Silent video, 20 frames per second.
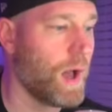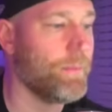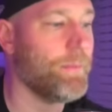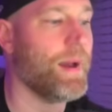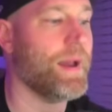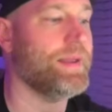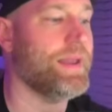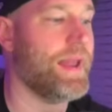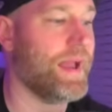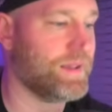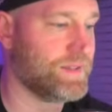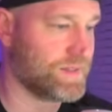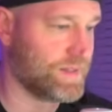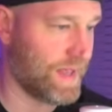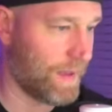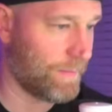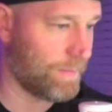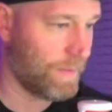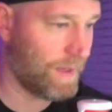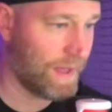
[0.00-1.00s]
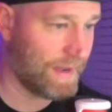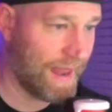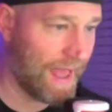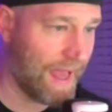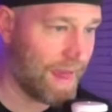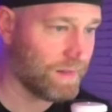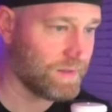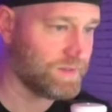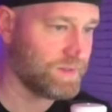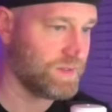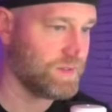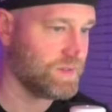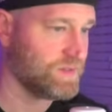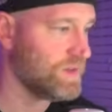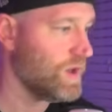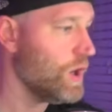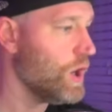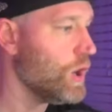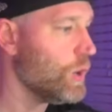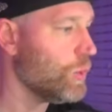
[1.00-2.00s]
on my next step
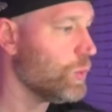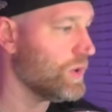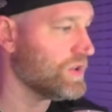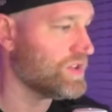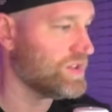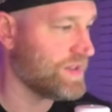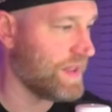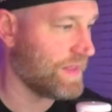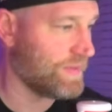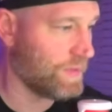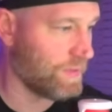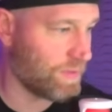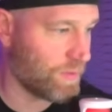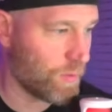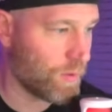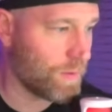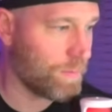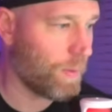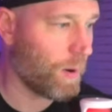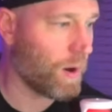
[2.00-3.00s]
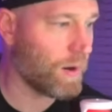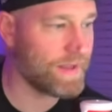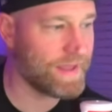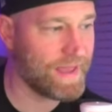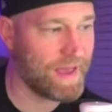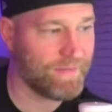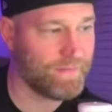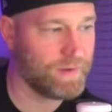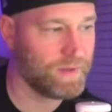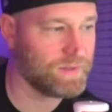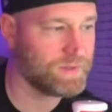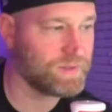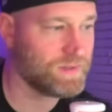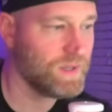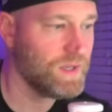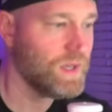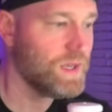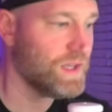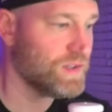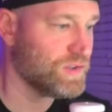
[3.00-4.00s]
analysis, which is that the third party evidence
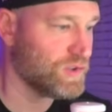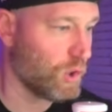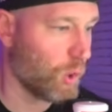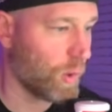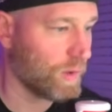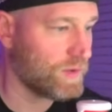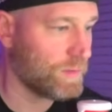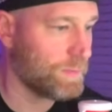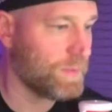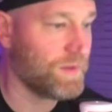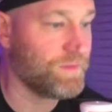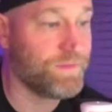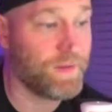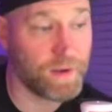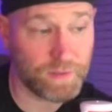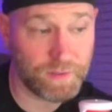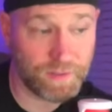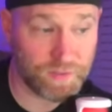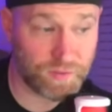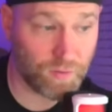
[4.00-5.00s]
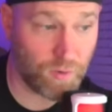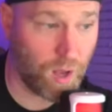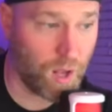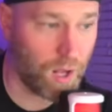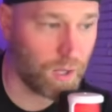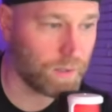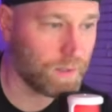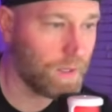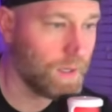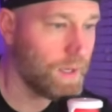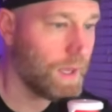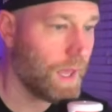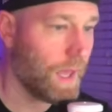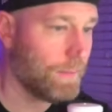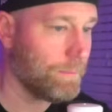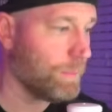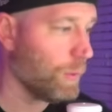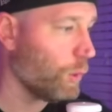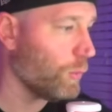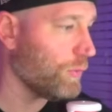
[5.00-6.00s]
is going to be fairly strong,
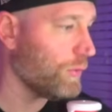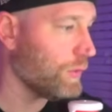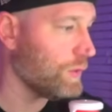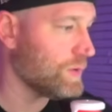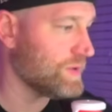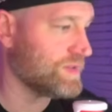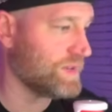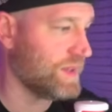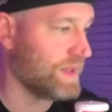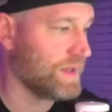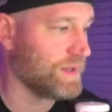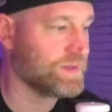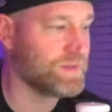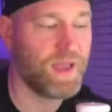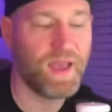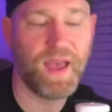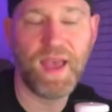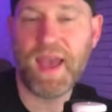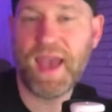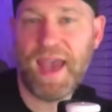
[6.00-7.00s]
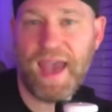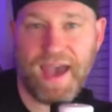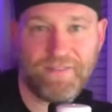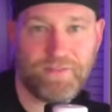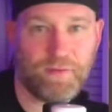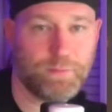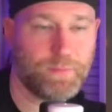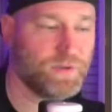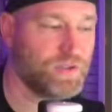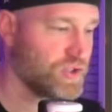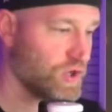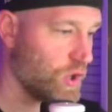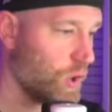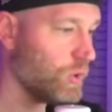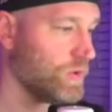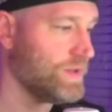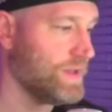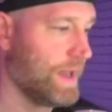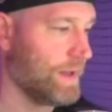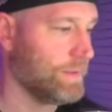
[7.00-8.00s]
and both of those things haven't been
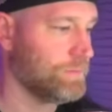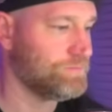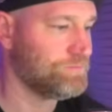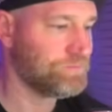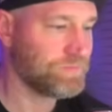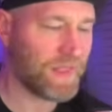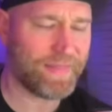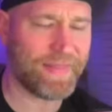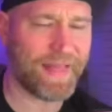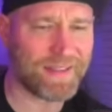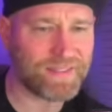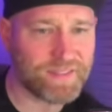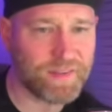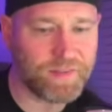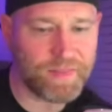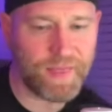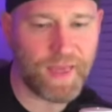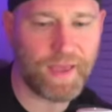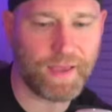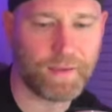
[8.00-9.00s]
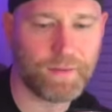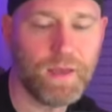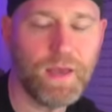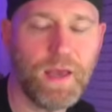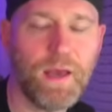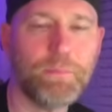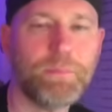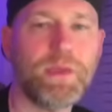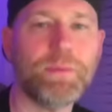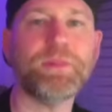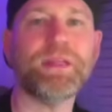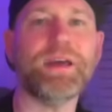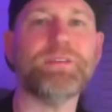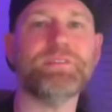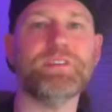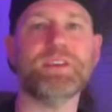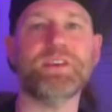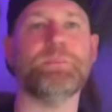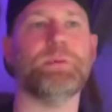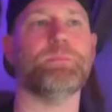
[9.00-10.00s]
shown yet. And that's the thing people have
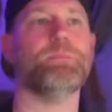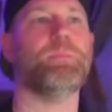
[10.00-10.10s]
to keep